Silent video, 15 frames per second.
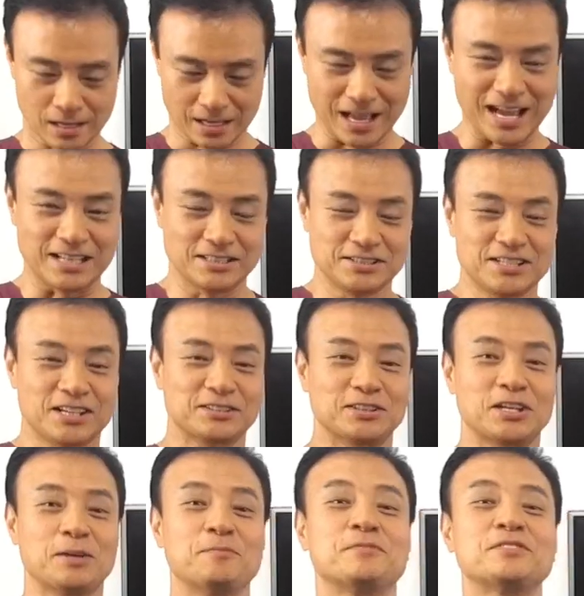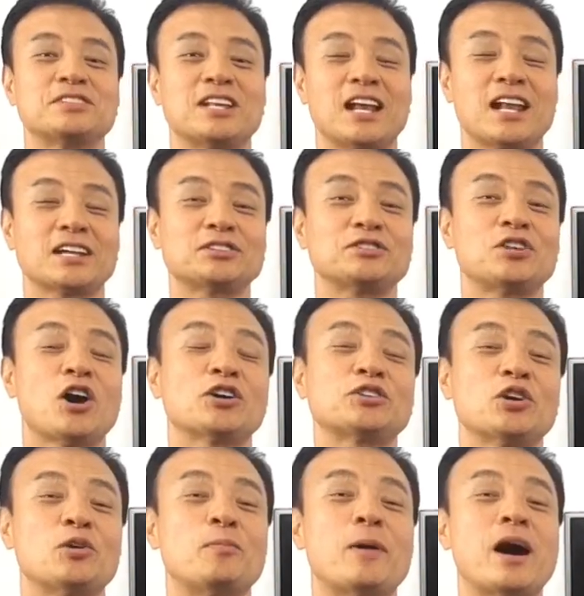Hi, this is Dr. Kim. Today I'd like to talk
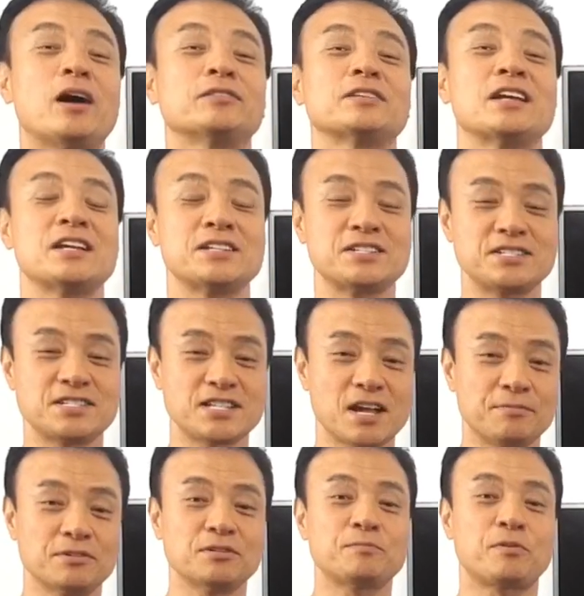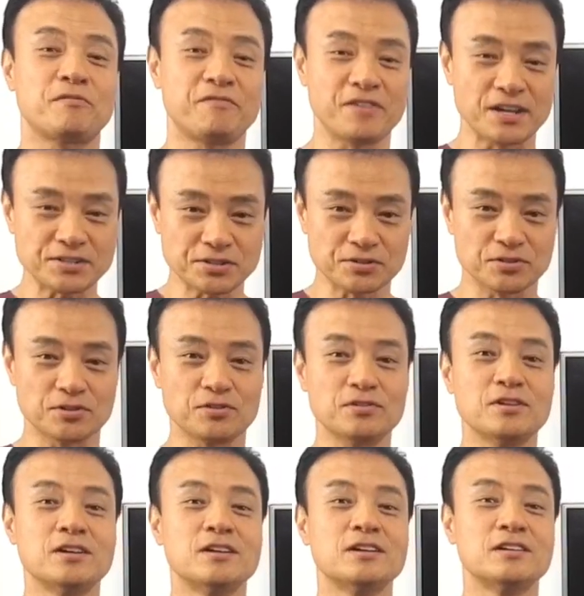to you about 7
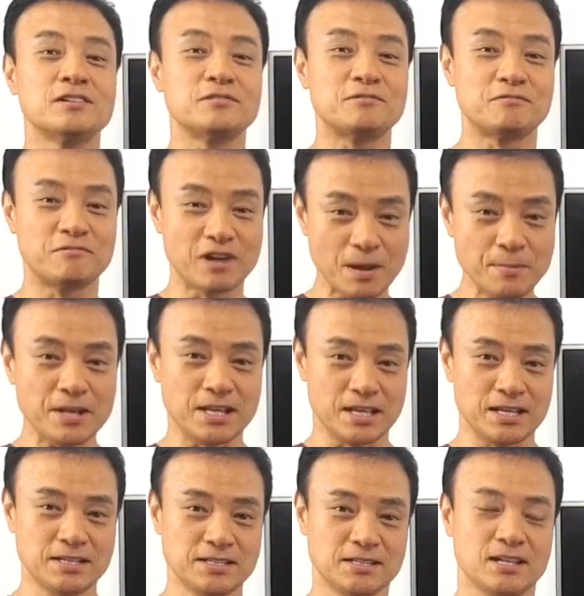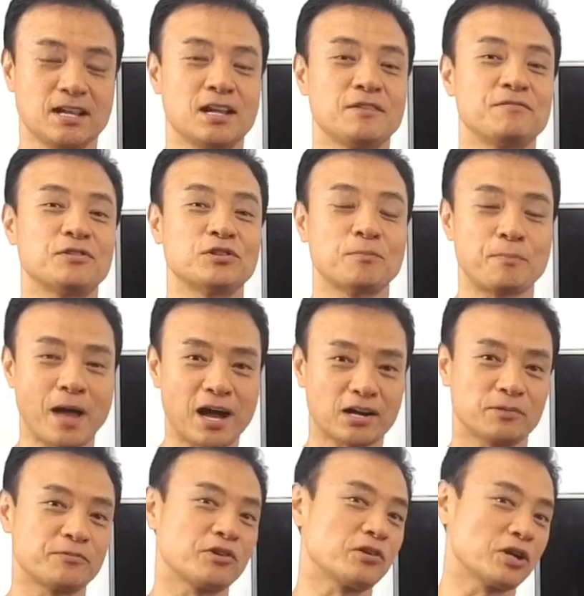professional remedies for the back
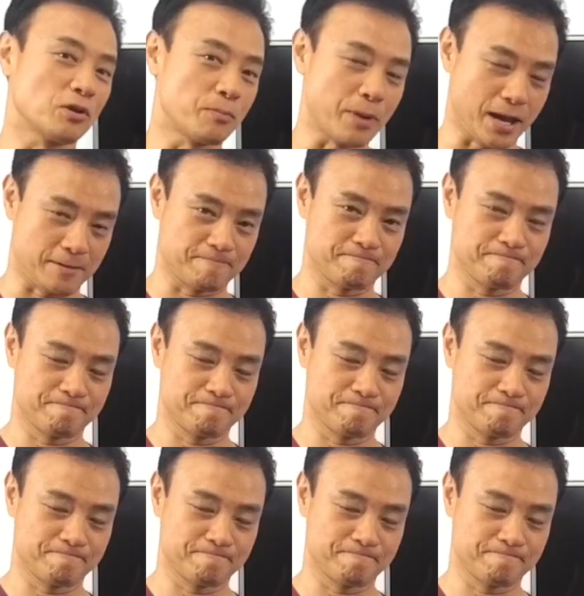of your heel pain.